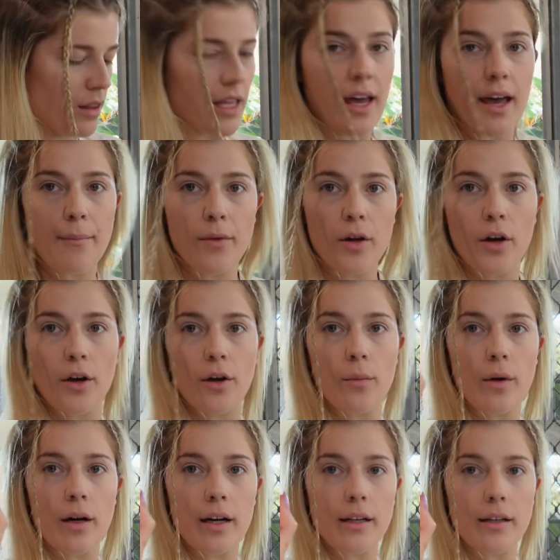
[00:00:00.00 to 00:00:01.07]
the Emco
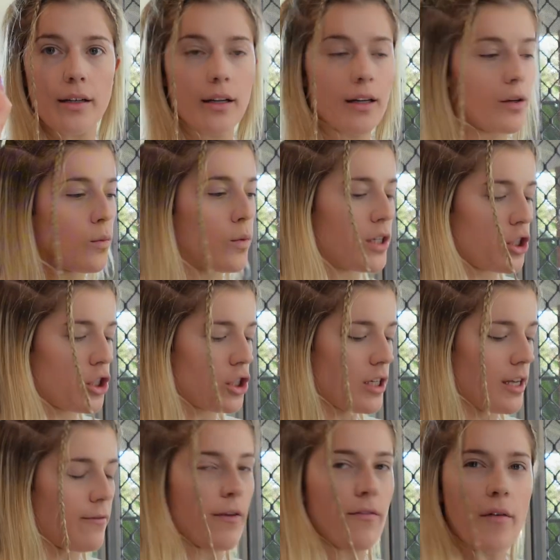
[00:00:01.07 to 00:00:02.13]
one, which
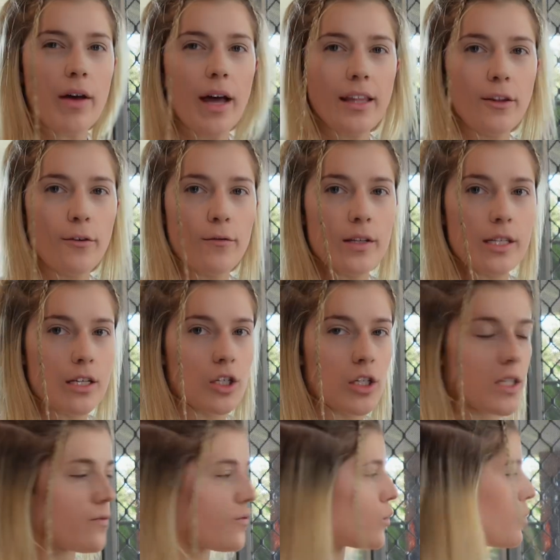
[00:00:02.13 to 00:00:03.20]
if you've ever had the
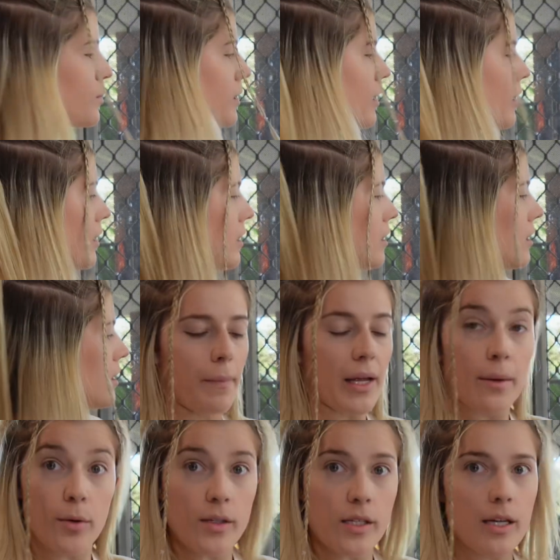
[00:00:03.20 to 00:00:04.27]
Physicians Formula
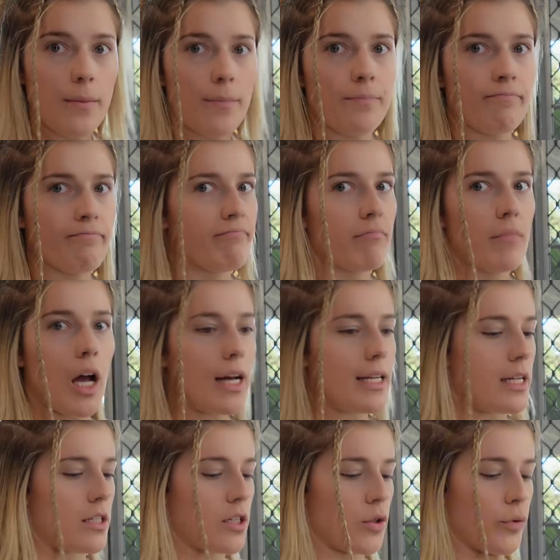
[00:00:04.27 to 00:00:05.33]
Butter Bronzer,
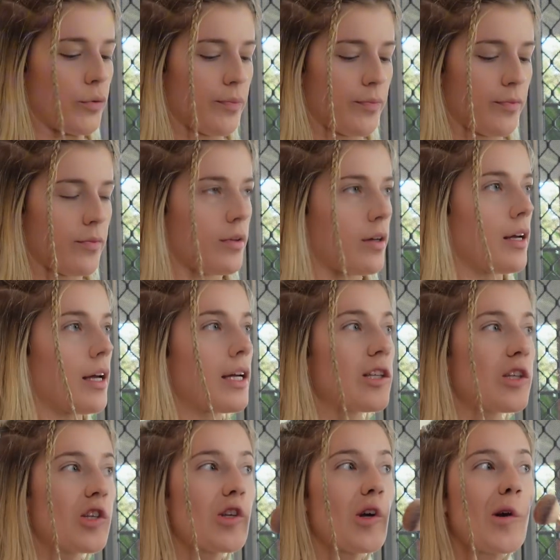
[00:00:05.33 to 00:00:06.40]
identical. It's
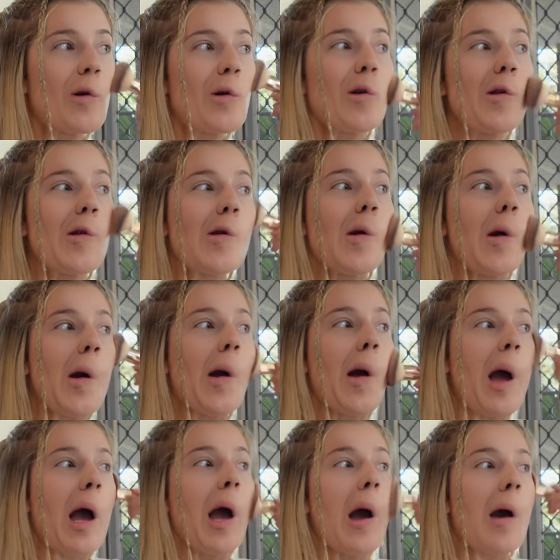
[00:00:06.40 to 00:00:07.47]
so good.
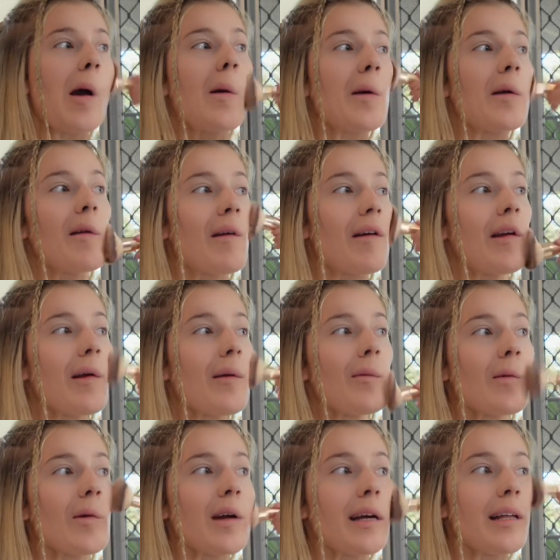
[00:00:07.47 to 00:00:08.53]
Which I don't
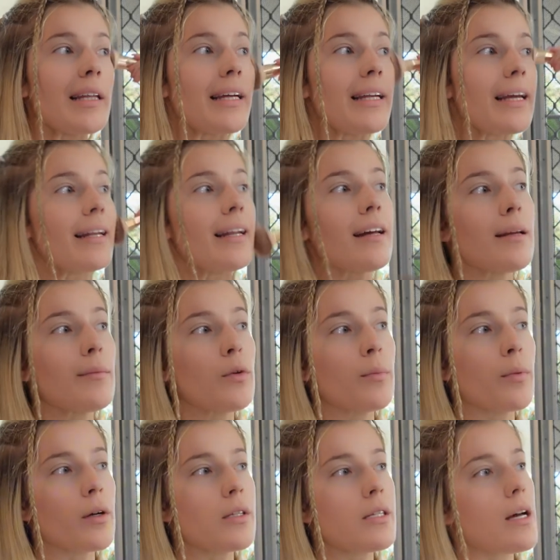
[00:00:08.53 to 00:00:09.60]
really need any more
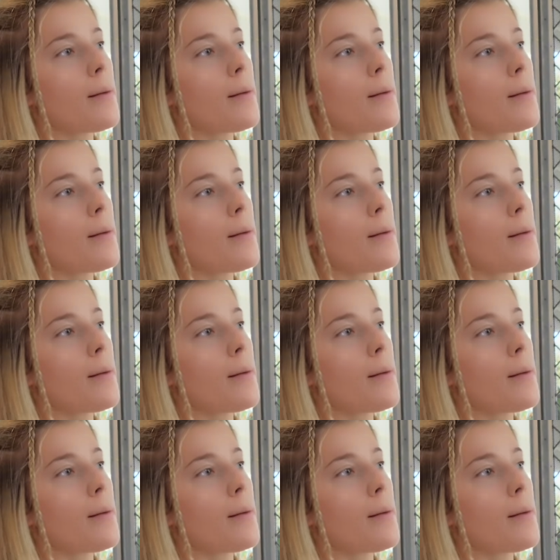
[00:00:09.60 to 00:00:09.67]
bronzer,